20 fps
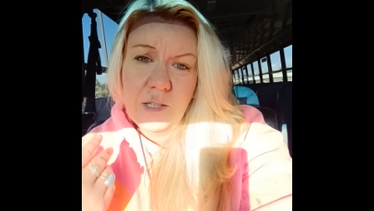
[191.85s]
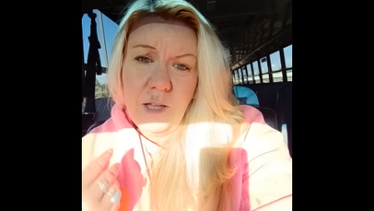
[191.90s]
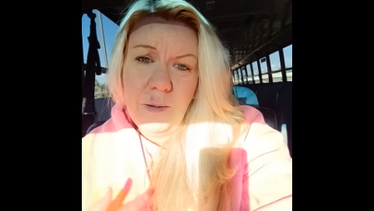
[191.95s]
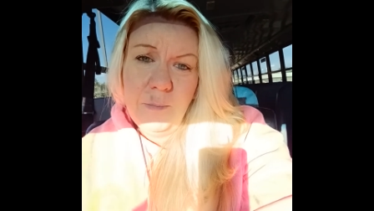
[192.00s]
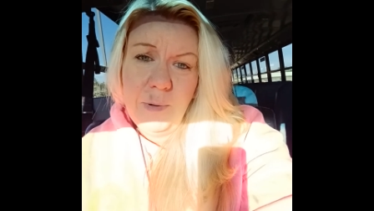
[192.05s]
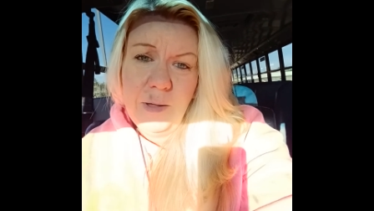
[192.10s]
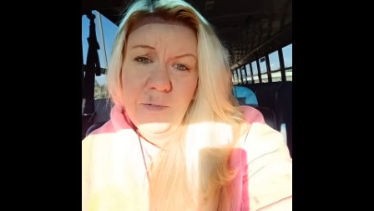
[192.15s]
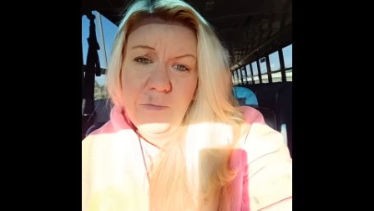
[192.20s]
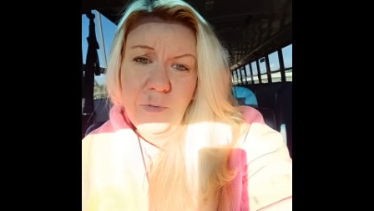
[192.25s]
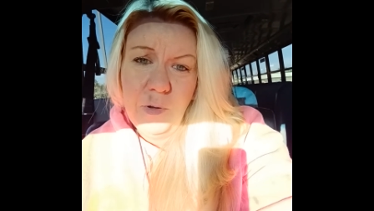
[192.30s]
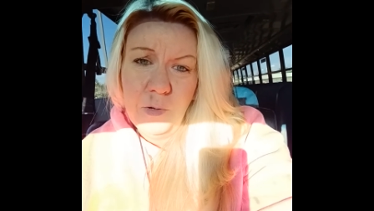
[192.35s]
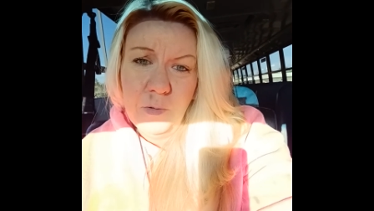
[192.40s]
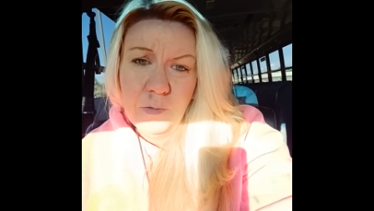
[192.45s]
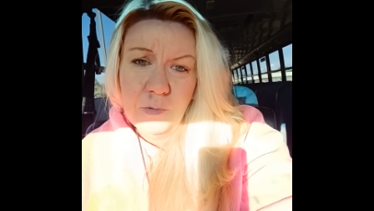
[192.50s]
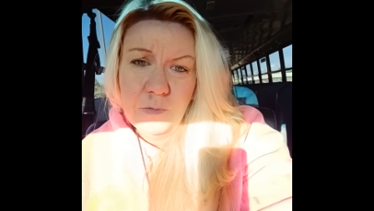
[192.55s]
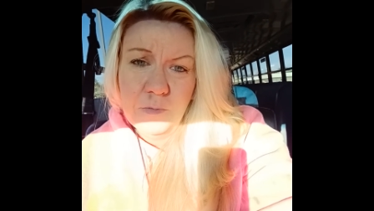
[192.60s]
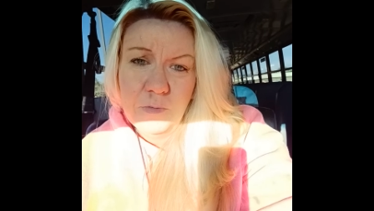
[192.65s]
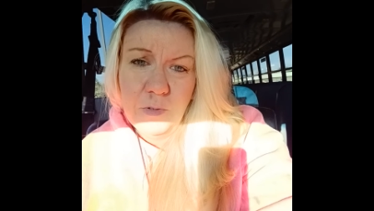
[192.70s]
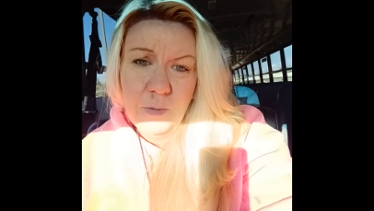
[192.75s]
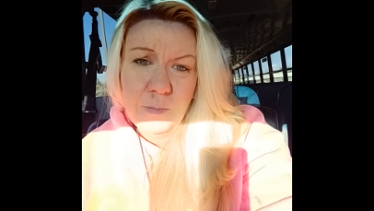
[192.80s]
on my
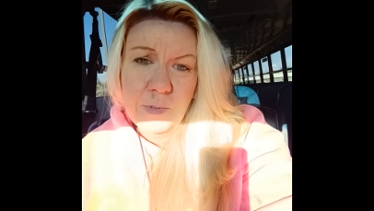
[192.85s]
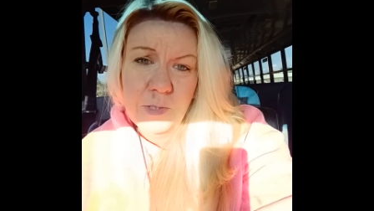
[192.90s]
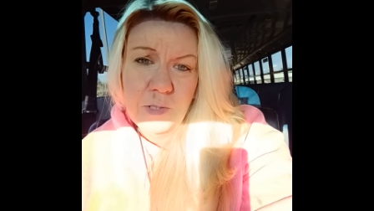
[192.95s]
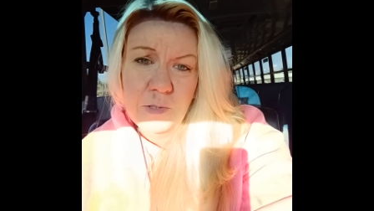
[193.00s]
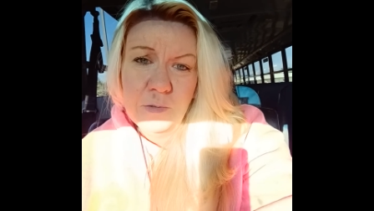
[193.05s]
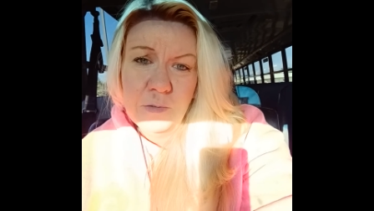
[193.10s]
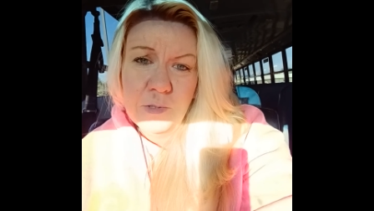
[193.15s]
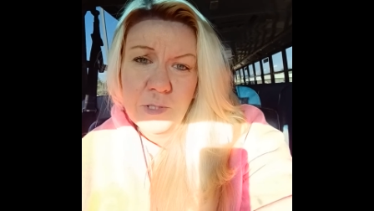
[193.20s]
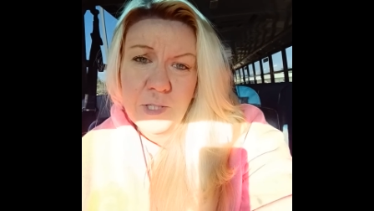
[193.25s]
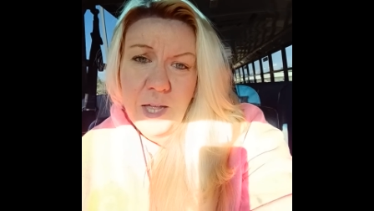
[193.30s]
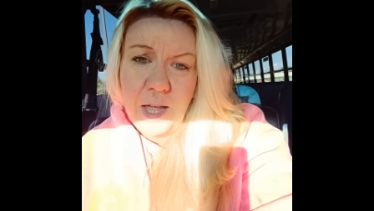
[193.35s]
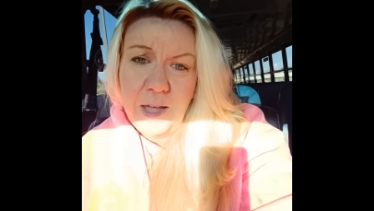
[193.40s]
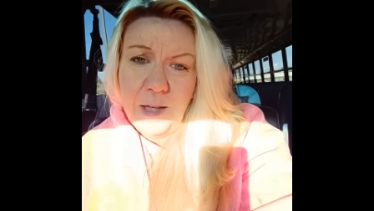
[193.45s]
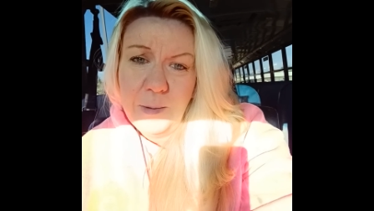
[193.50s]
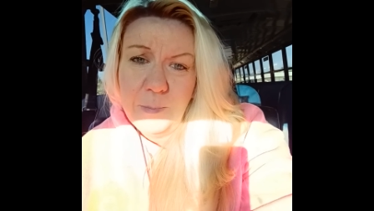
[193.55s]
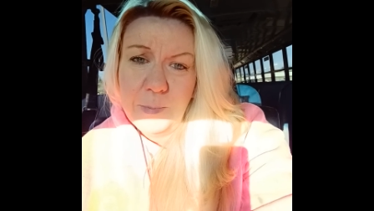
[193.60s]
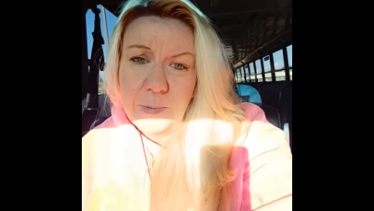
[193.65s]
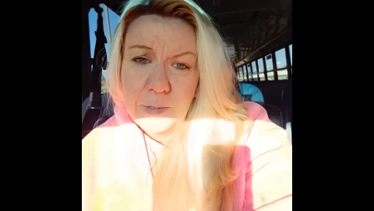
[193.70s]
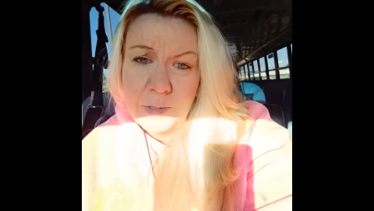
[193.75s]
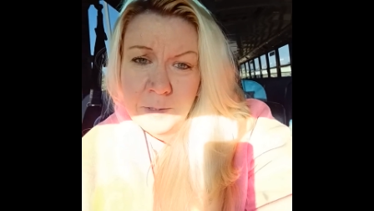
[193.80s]
phone from a news
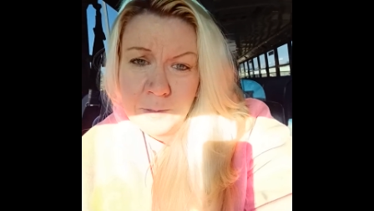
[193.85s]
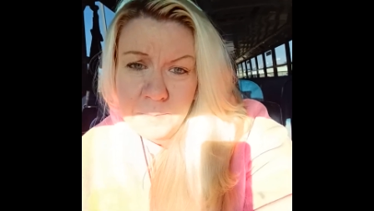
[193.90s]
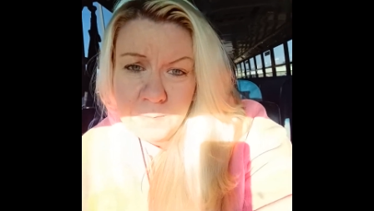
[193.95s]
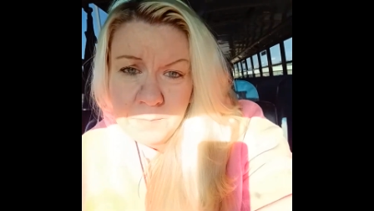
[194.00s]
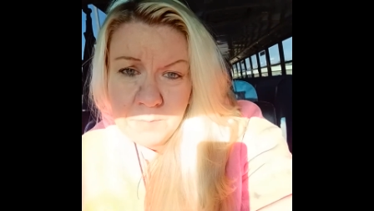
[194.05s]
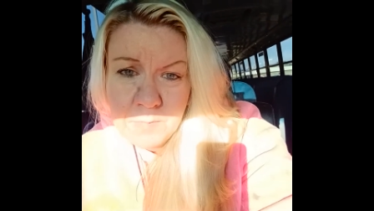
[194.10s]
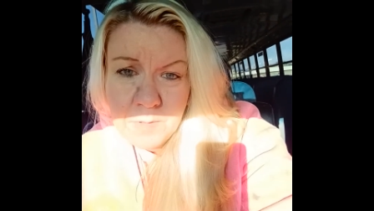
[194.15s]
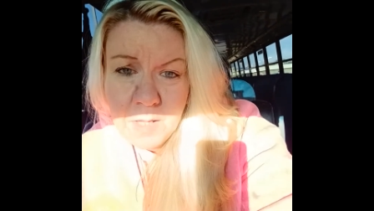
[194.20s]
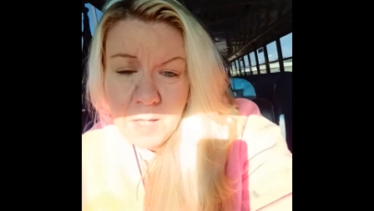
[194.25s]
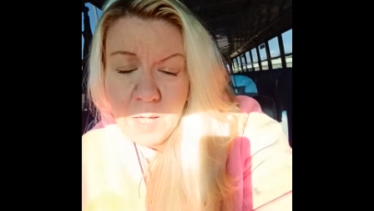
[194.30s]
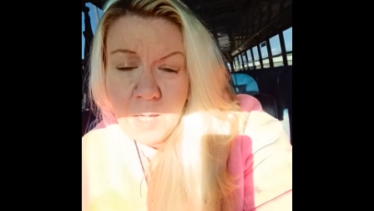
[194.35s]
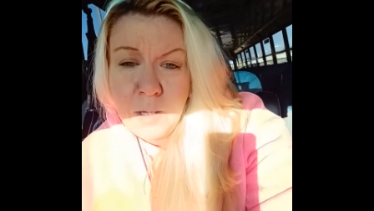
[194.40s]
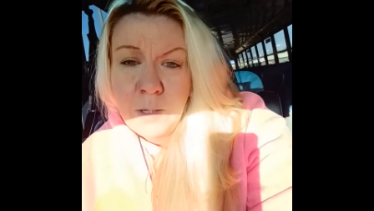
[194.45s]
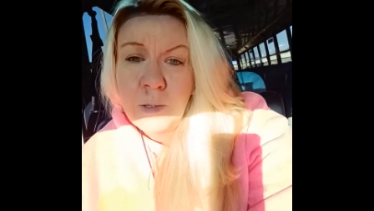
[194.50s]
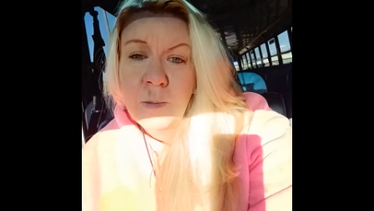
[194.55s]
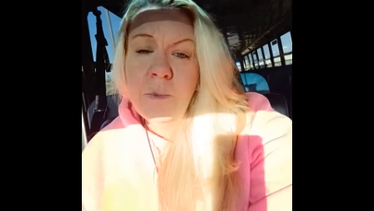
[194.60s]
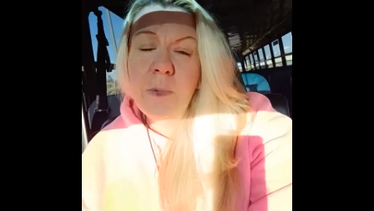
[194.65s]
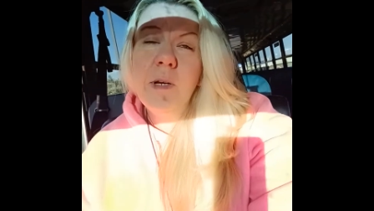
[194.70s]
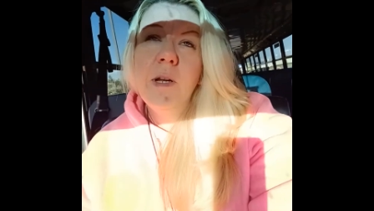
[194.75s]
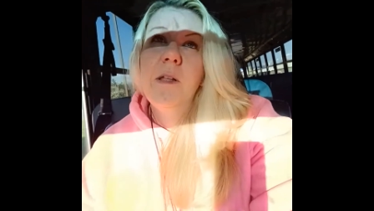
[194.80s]
app.
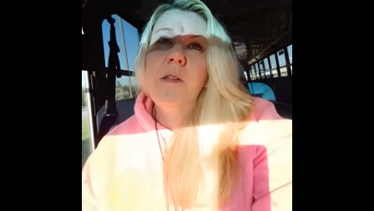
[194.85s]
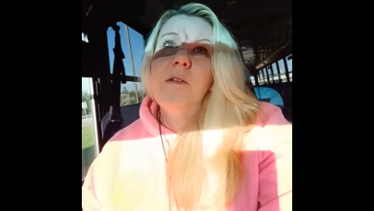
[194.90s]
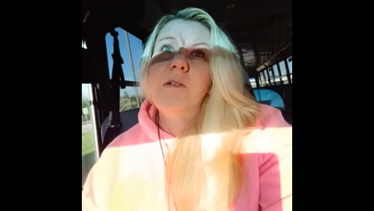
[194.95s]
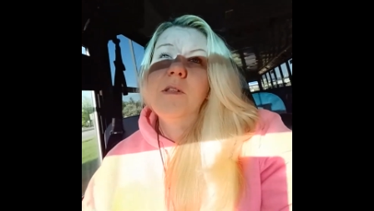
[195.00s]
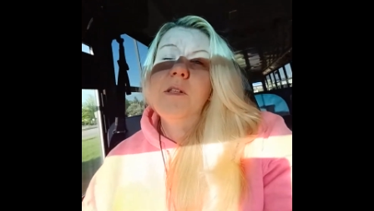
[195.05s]
But other